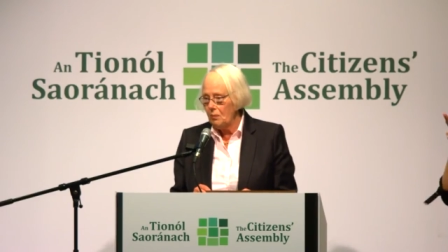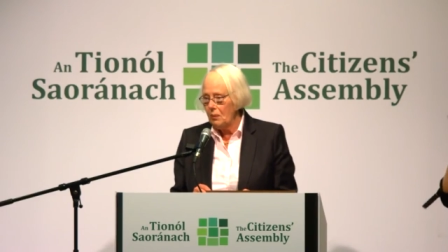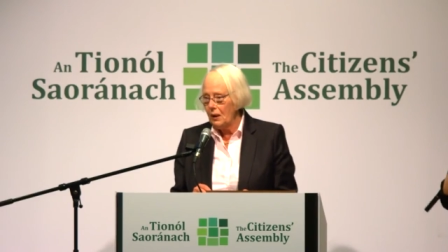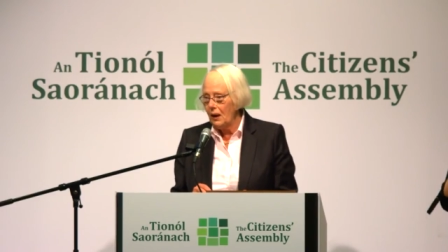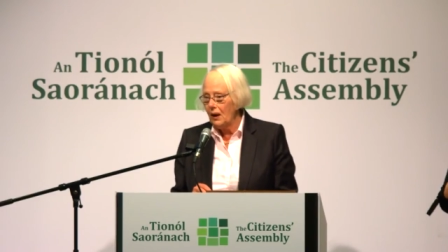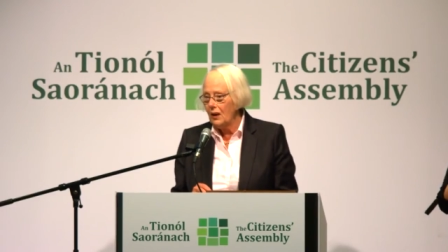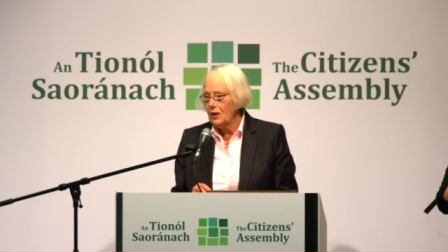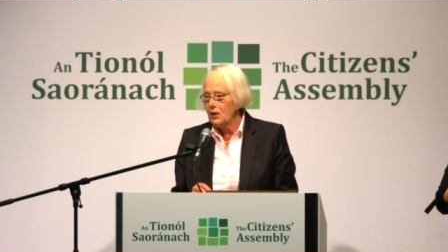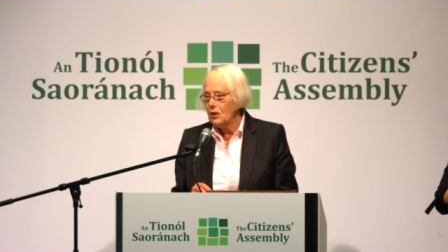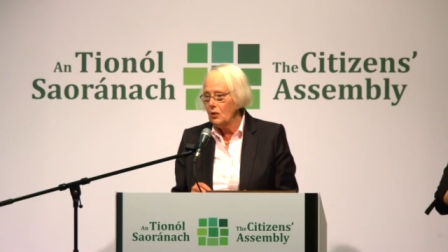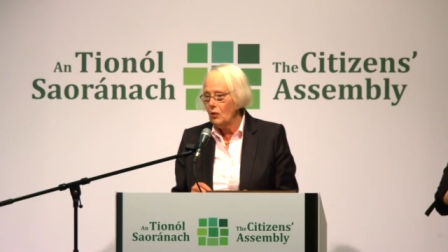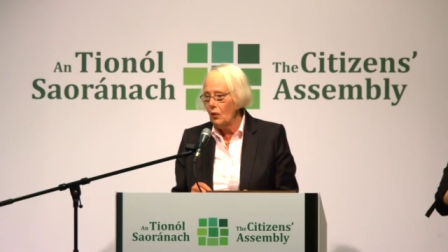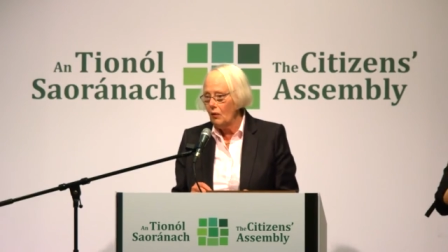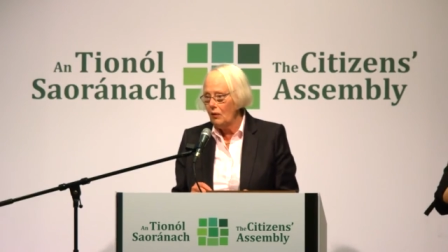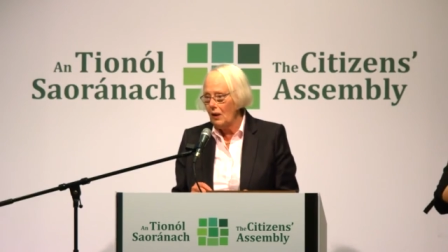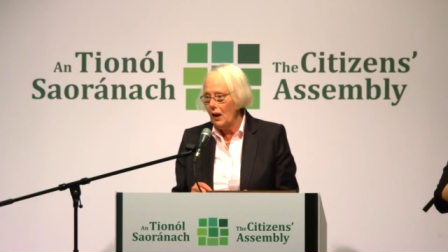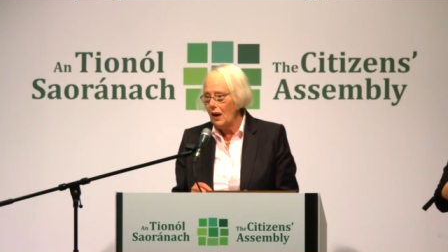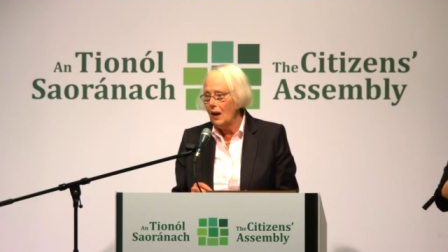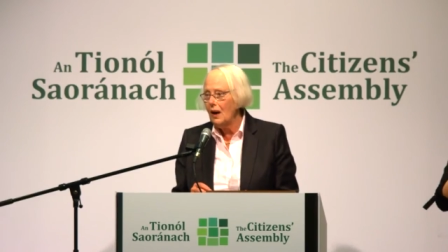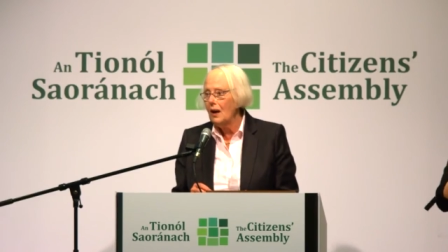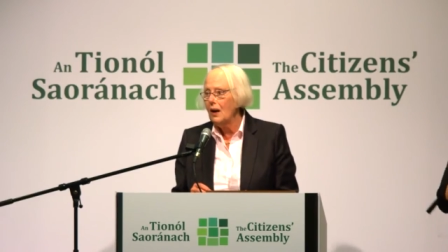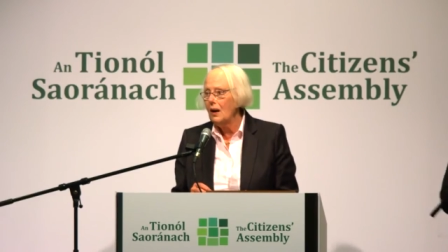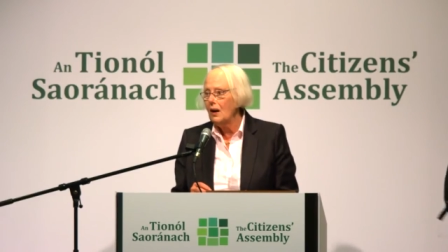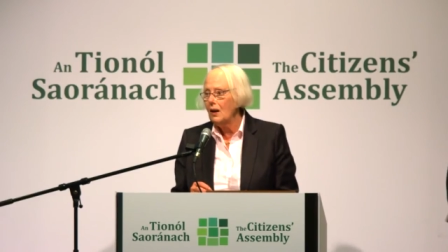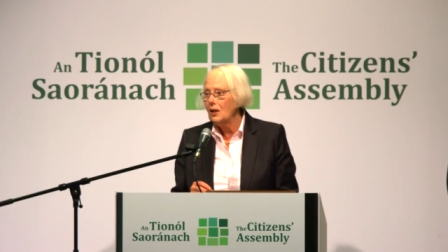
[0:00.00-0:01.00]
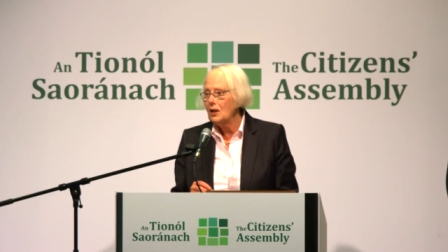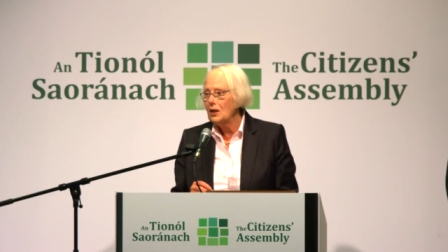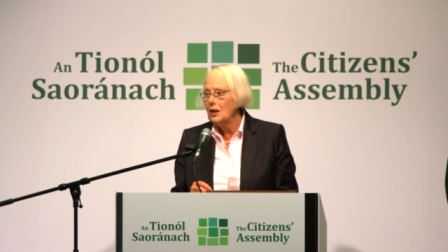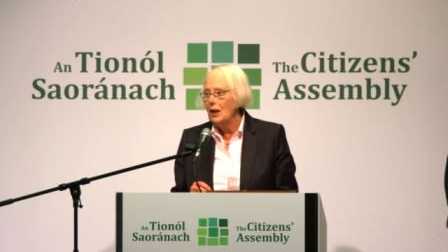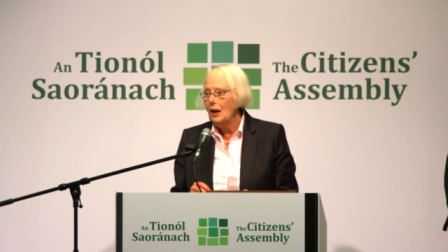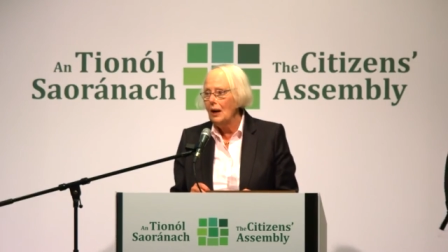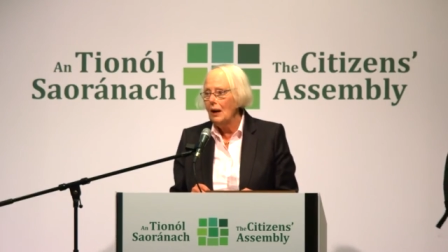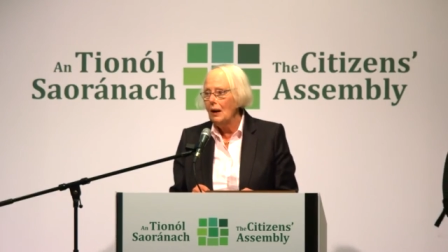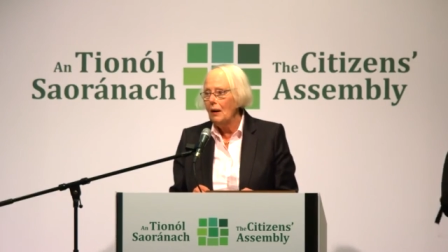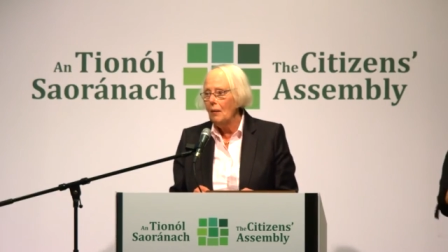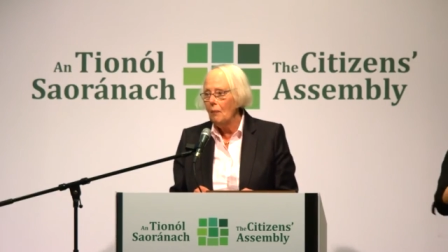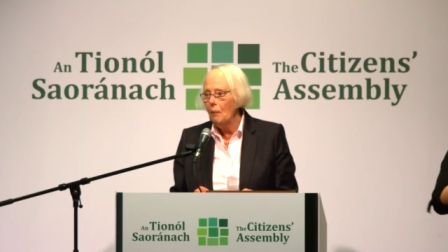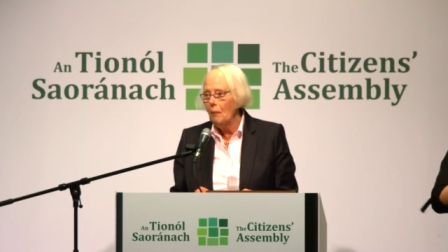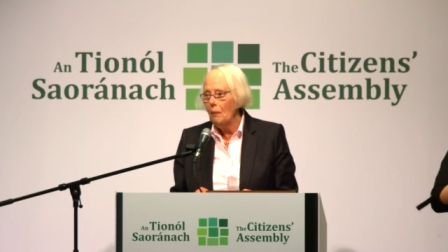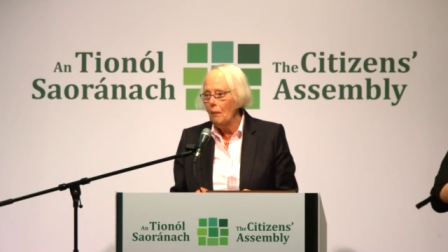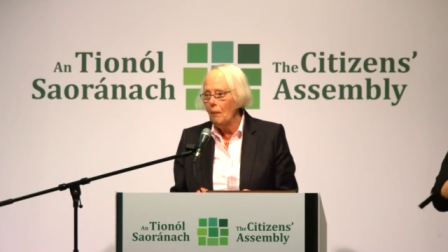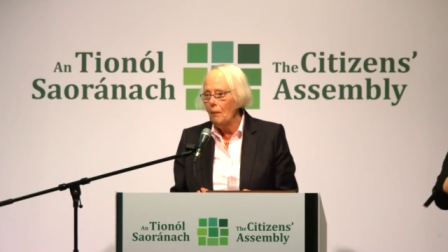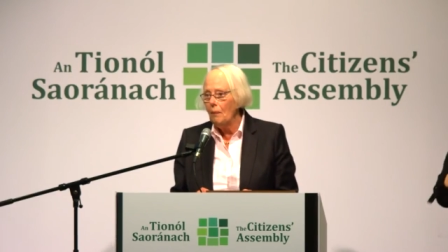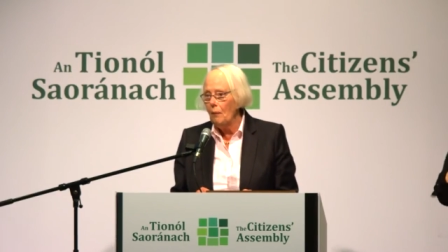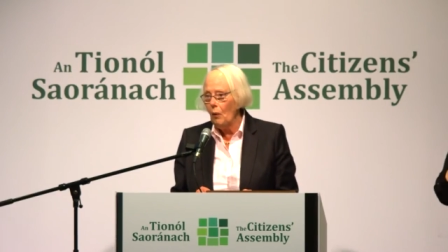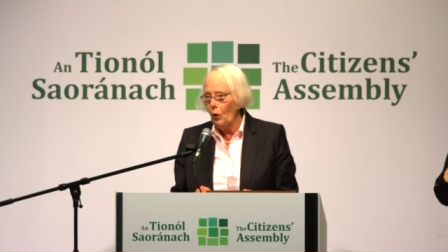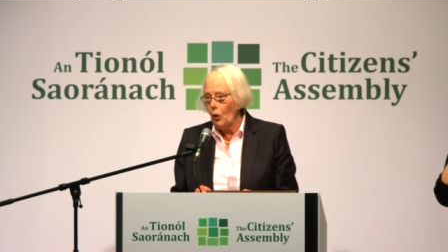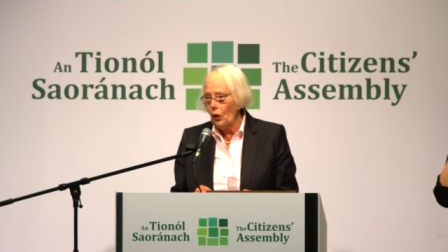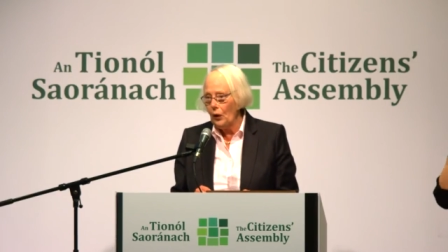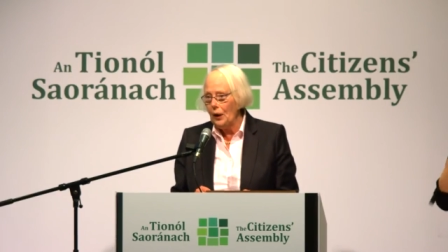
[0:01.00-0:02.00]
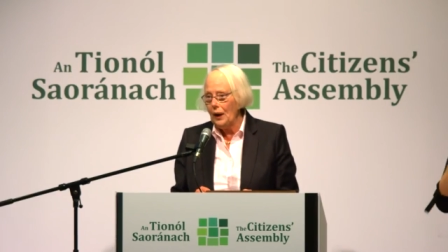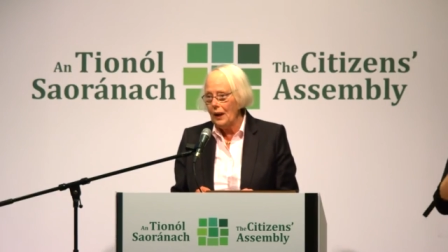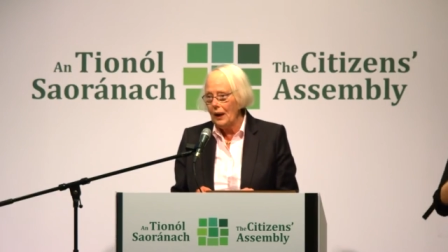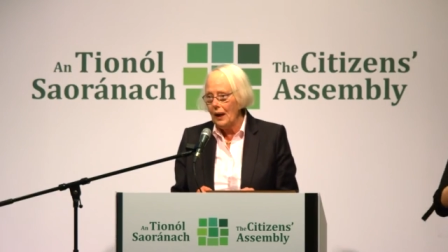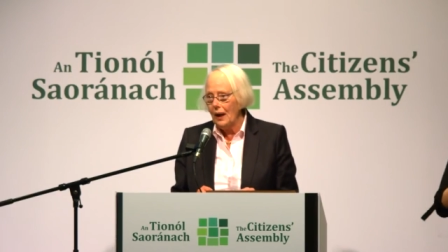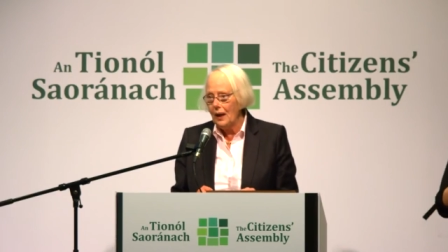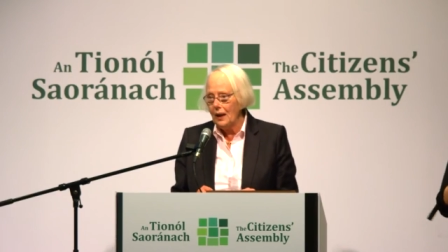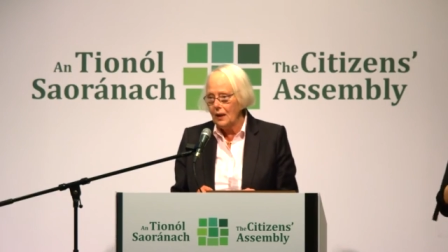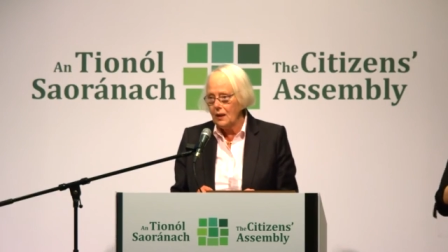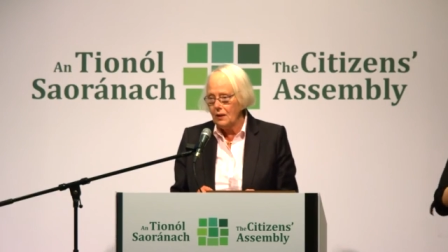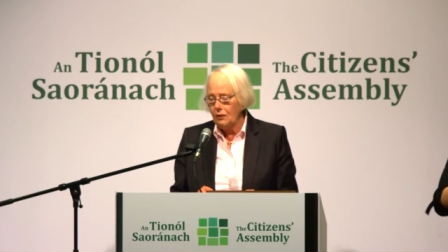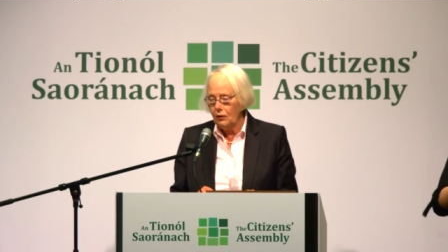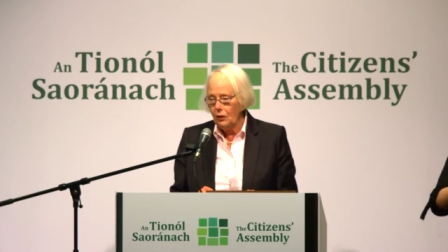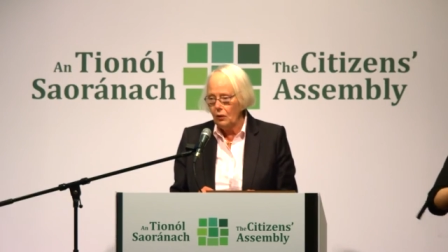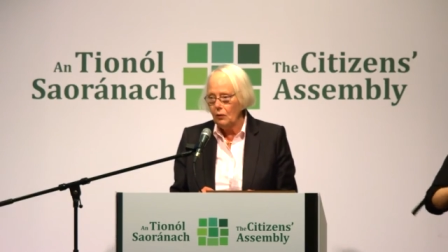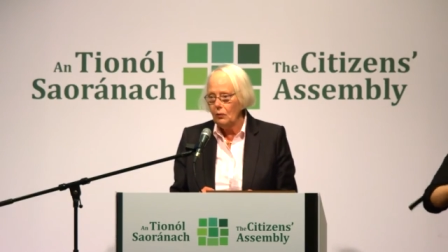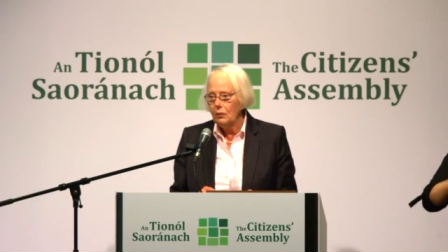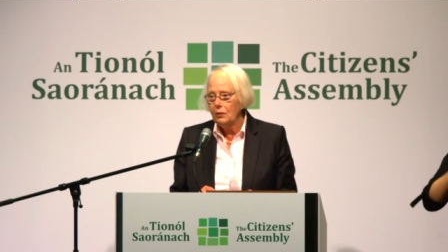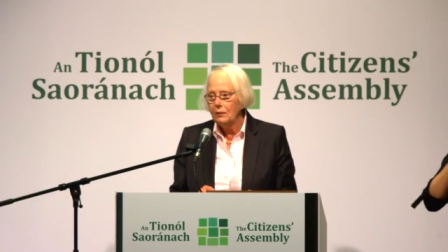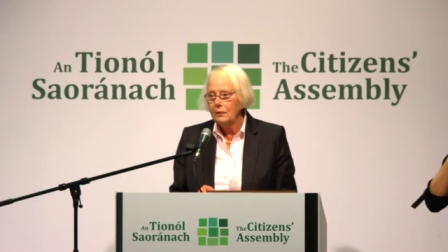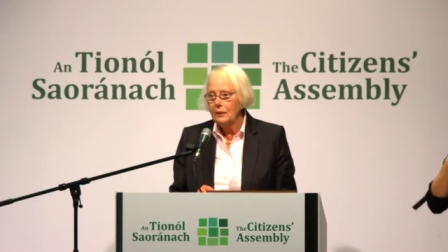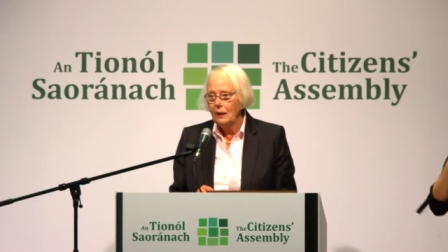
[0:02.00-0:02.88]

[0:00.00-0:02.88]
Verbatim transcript: because you have a hard morning ahead of you.